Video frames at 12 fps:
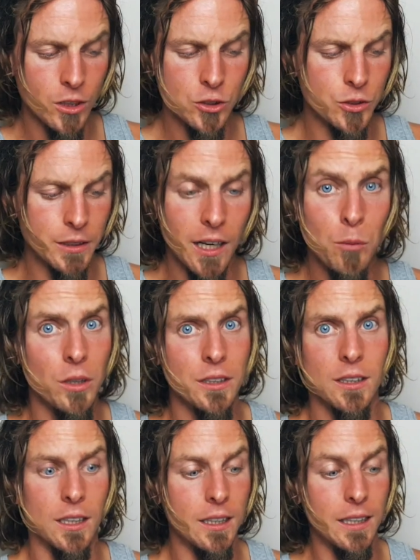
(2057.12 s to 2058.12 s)
So yeah,
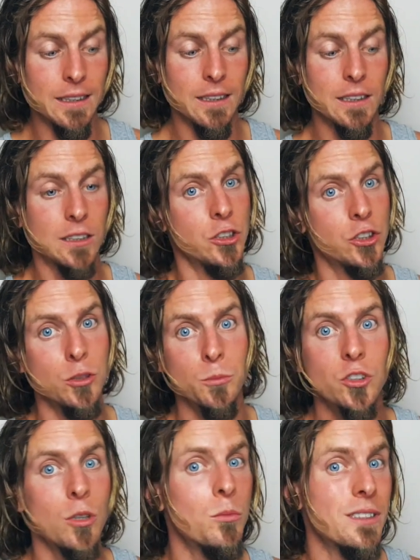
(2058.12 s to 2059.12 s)
I consume
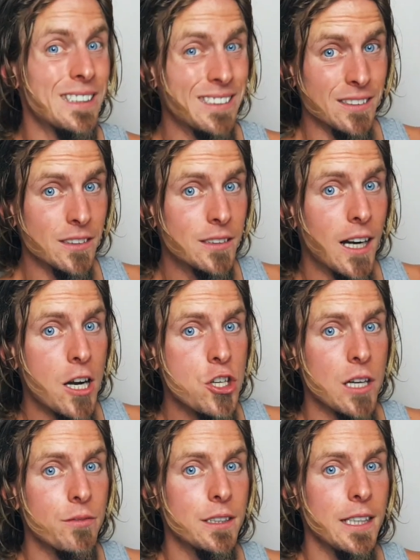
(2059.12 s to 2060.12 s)
some resistant starch
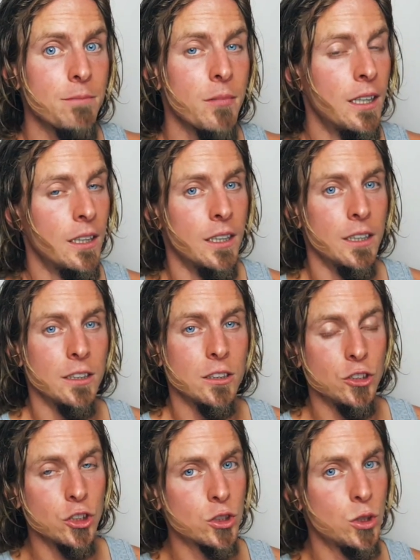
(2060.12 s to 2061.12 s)
every day.
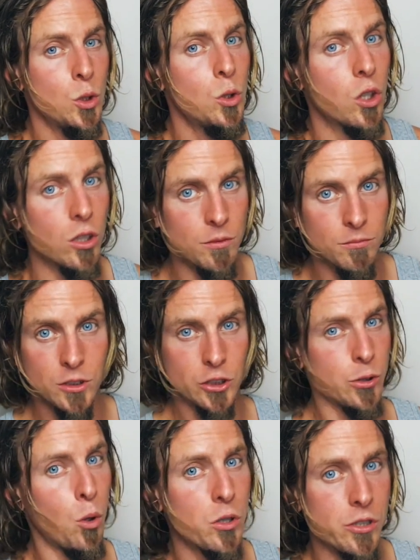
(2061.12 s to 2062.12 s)
Just Google
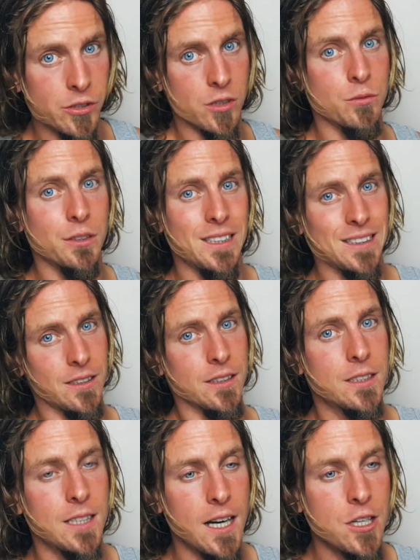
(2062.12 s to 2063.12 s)
sources of resistant
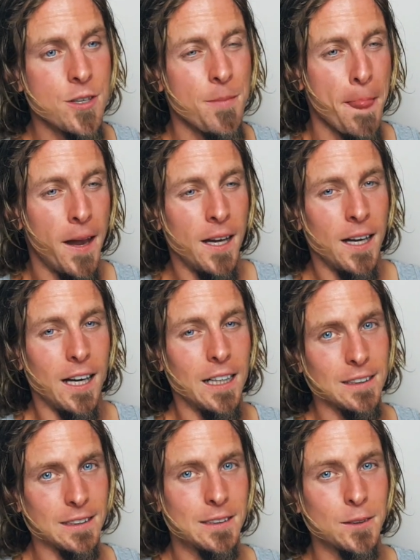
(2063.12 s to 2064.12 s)
starch. I
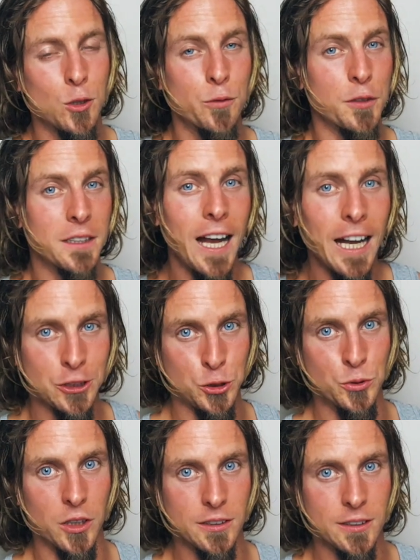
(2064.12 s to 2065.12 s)
like to go for cashew
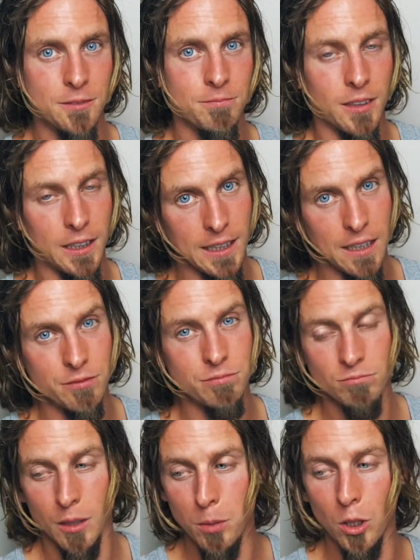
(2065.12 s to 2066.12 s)
nuts. I have
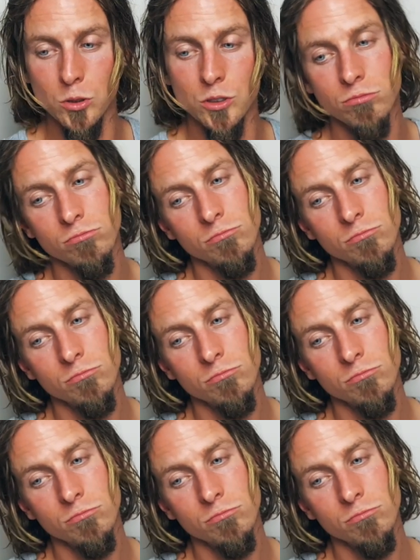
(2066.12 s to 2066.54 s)
about